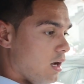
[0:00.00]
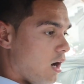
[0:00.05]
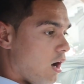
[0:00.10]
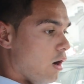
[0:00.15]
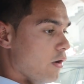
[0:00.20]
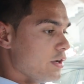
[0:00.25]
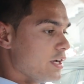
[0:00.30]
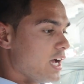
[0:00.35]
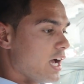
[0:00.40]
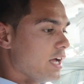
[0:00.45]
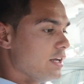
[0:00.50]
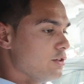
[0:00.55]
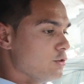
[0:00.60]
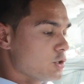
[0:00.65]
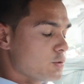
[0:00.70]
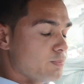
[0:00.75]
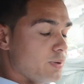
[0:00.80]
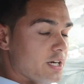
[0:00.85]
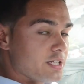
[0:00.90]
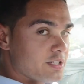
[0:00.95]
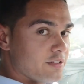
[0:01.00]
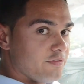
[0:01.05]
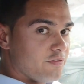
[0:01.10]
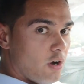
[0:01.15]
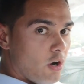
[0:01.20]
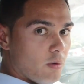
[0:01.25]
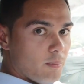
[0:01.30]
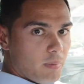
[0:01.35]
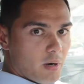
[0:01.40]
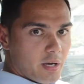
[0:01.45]
All you got to do is press the
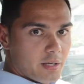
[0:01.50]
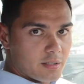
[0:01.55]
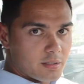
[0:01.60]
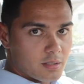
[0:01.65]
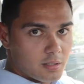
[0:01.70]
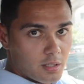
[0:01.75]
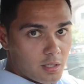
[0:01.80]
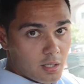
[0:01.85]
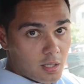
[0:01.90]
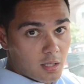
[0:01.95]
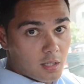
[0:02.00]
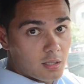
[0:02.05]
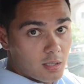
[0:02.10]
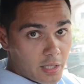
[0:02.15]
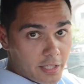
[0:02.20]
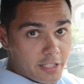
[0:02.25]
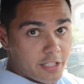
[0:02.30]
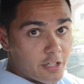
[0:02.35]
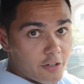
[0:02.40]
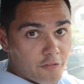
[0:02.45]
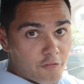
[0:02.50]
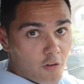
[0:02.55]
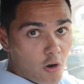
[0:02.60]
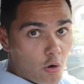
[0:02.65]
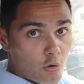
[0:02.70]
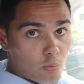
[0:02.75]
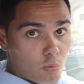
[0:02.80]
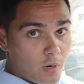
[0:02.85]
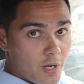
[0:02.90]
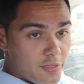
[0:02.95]
phone button, link your
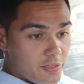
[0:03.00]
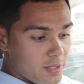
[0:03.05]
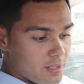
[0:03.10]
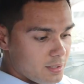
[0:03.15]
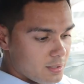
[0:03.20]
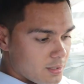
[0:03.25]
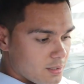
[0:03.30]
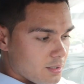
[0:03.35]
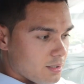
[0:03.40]
phone with it,